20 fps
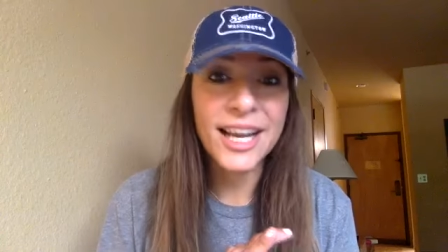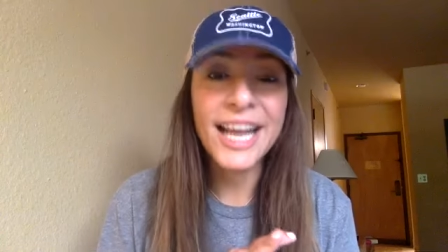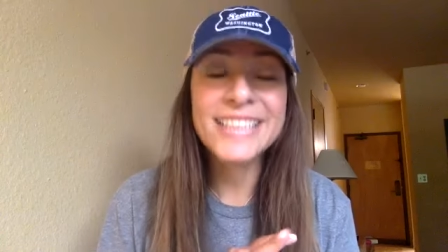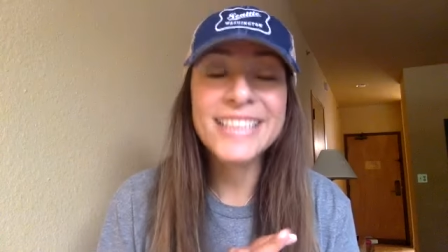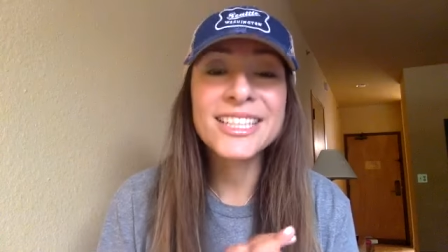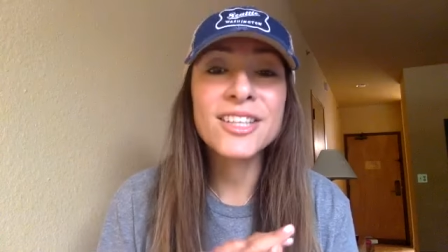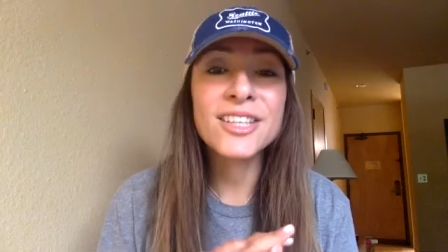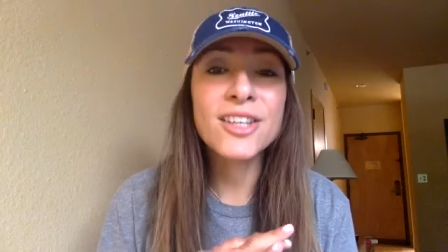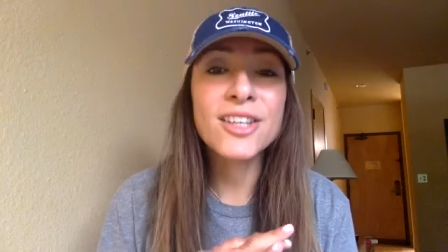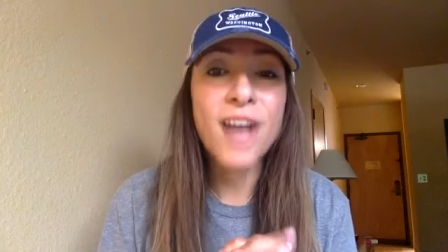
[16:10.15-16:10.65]
I
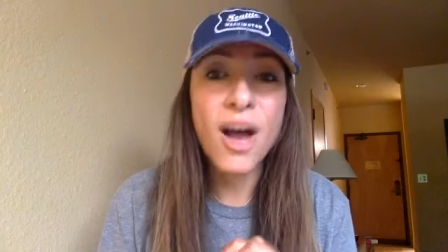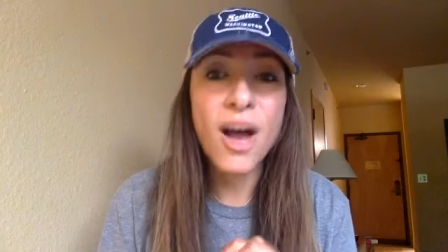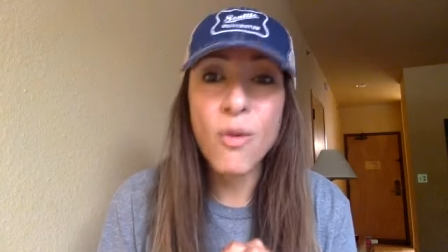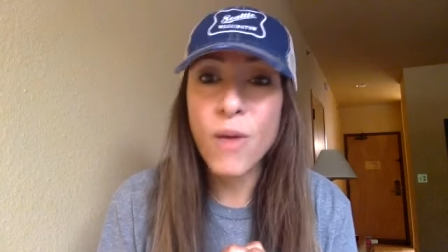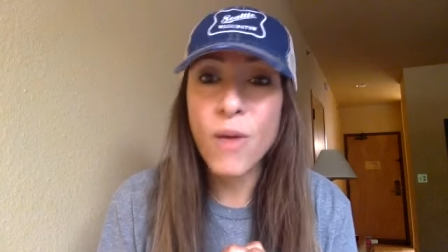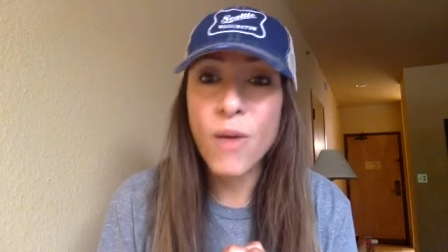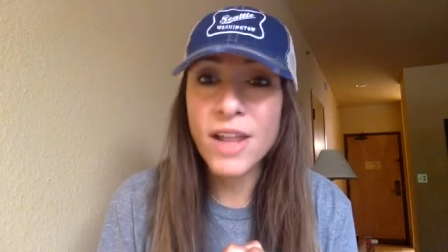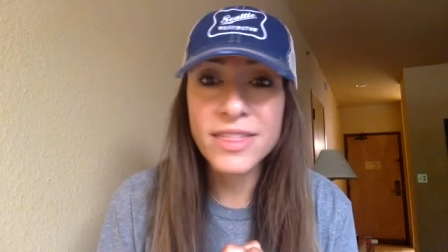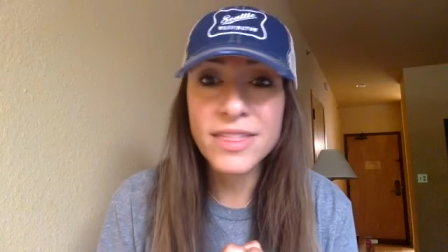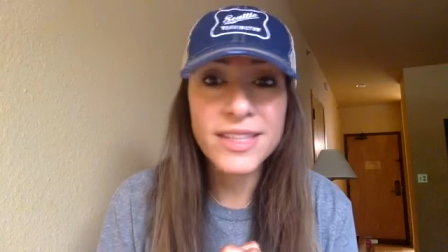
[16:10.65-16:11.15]
did
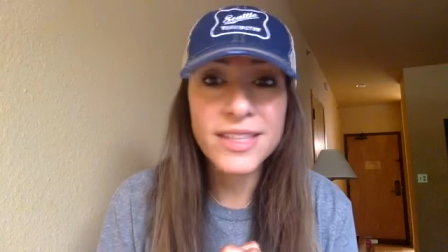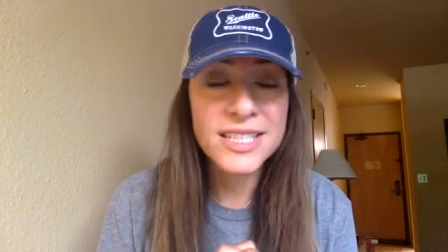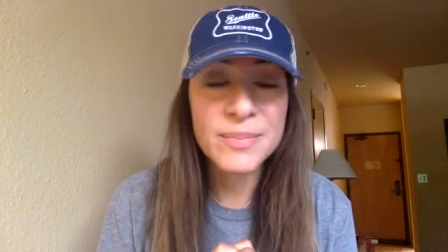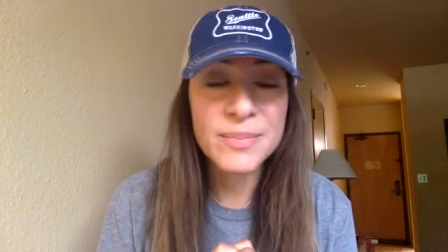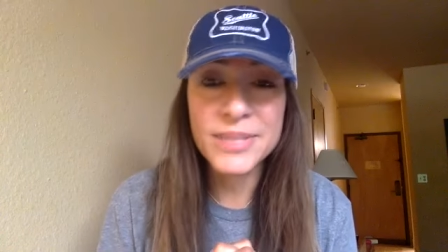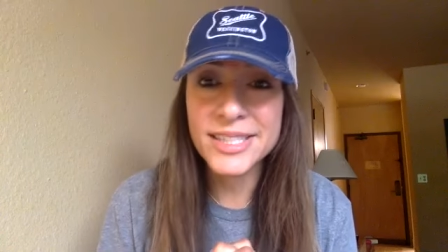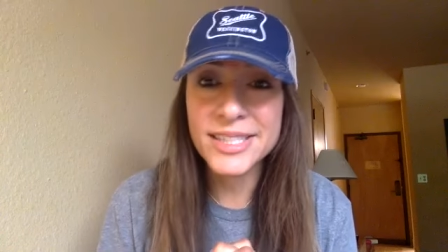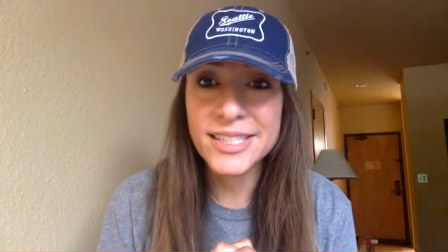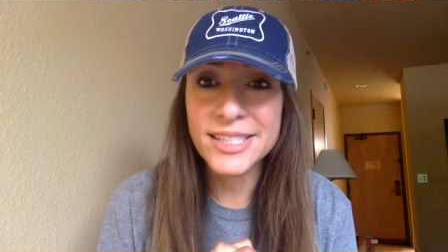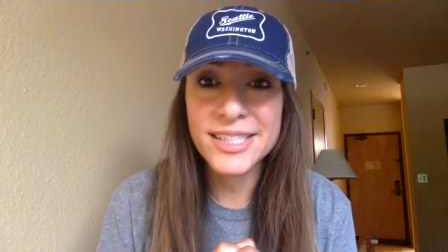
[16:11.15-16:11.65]
not want
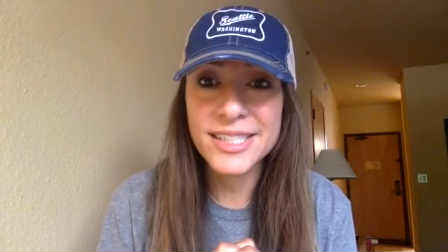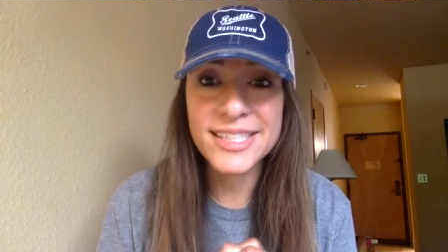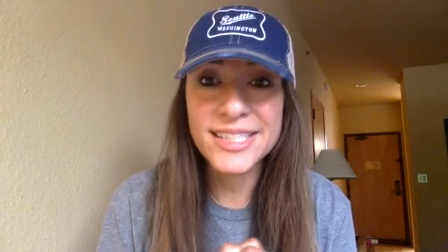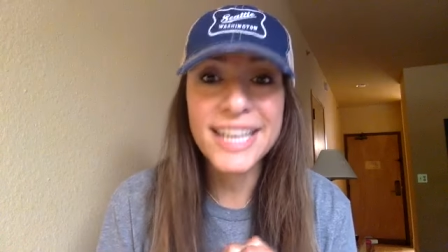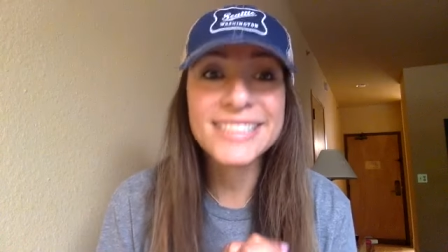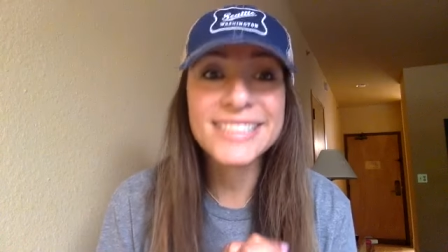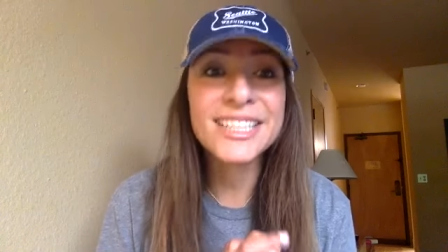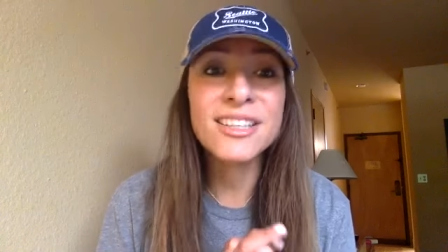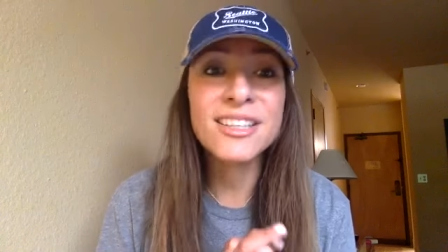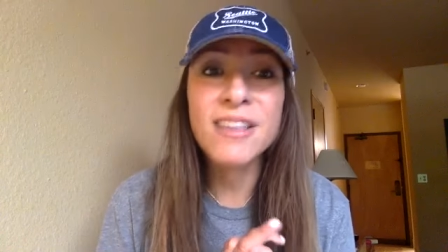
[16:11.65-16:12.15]
this business.
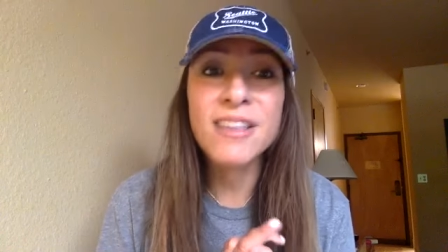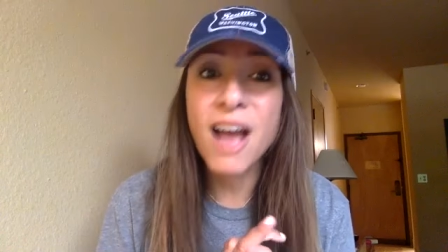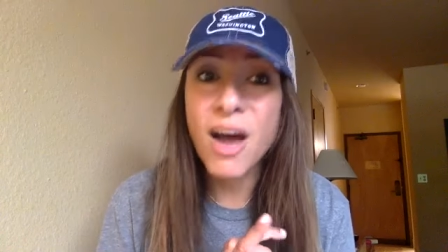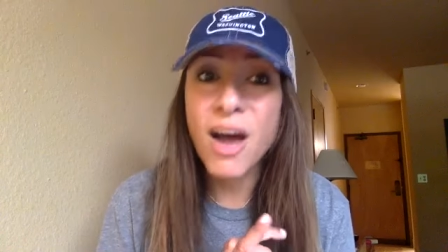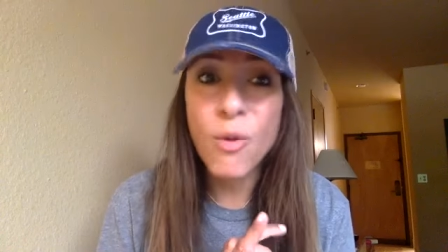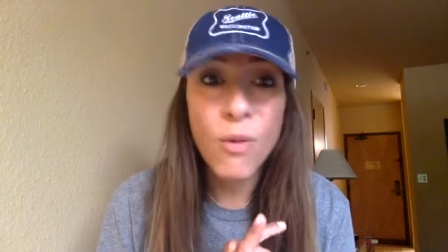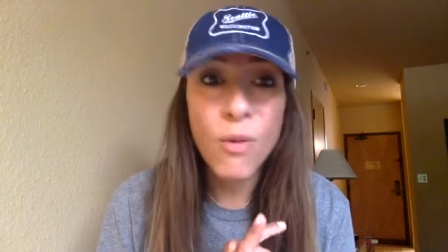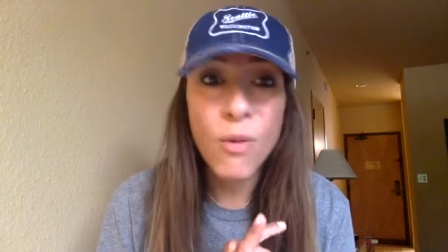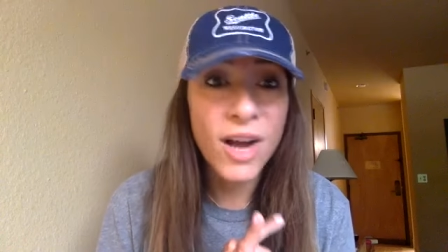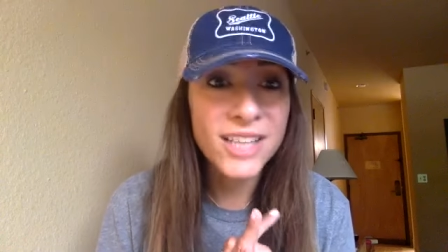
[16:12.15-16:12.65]
I did
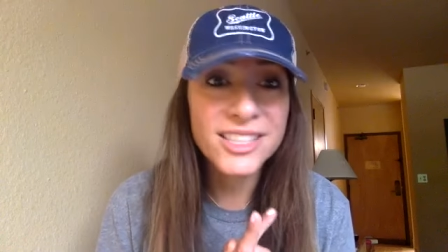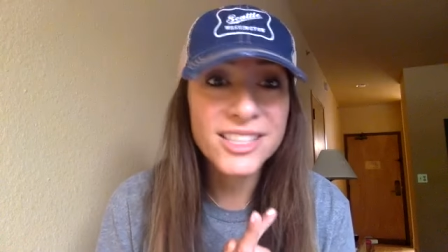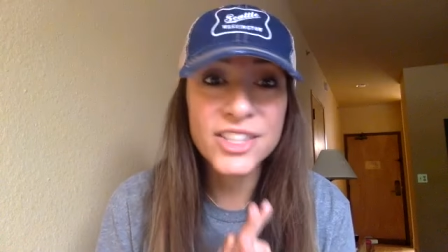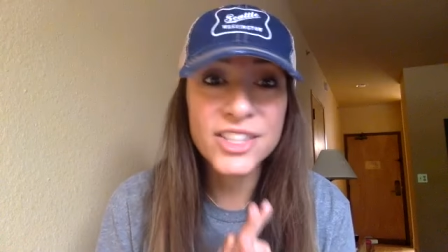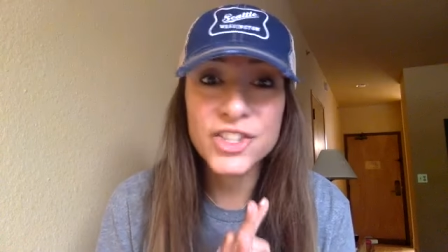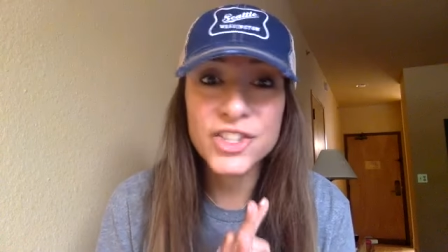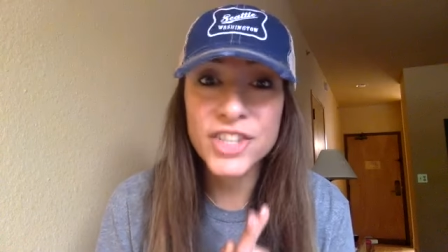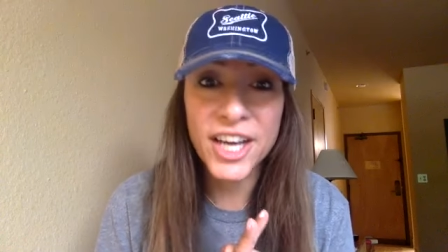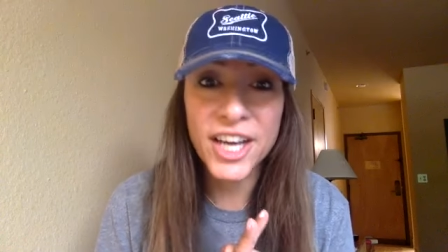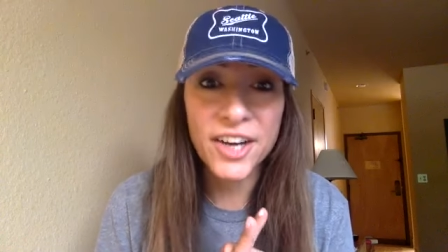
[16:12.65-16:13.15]
not want to
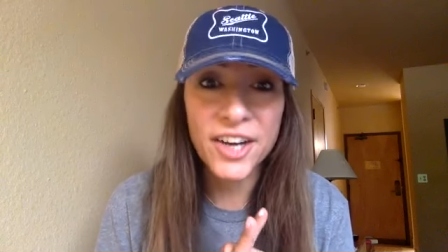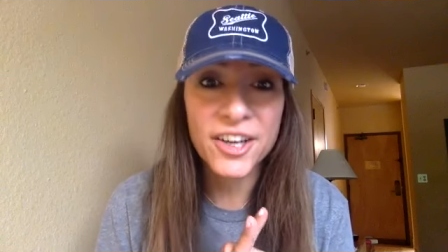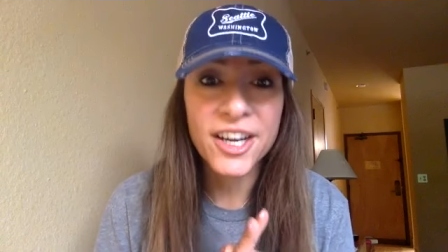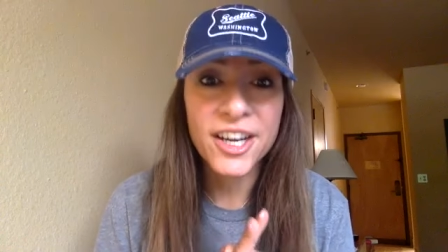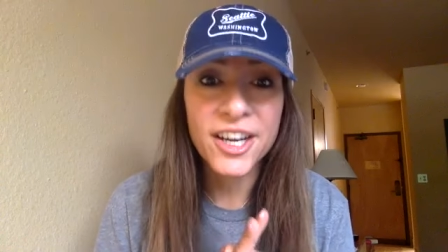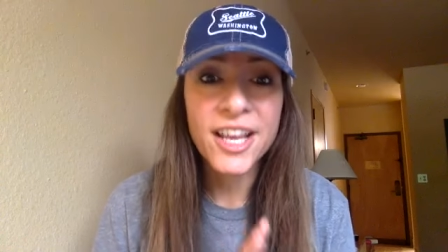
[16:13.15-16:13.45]
share.